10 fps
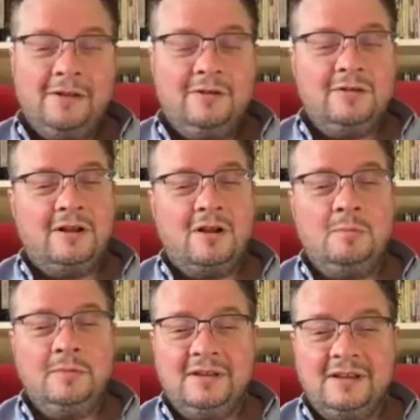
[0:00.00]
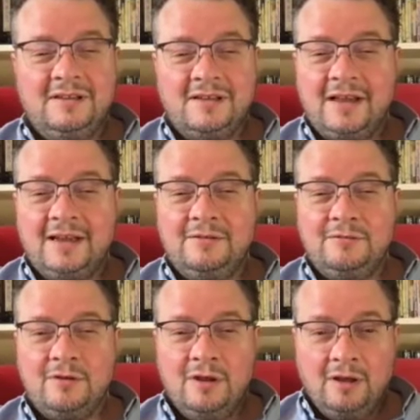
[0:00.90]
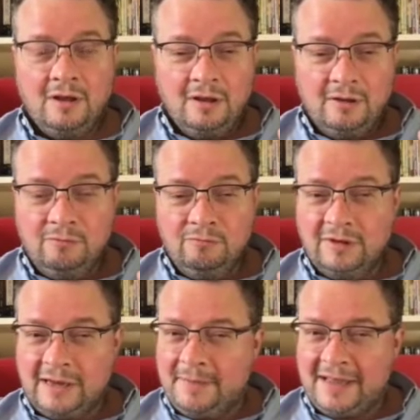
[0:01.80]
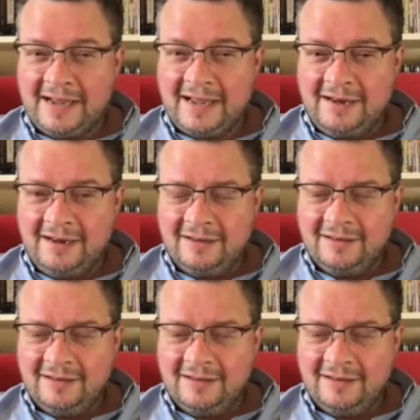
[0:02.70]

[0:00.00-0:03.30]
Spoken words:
There's a company that designs. Give me that again.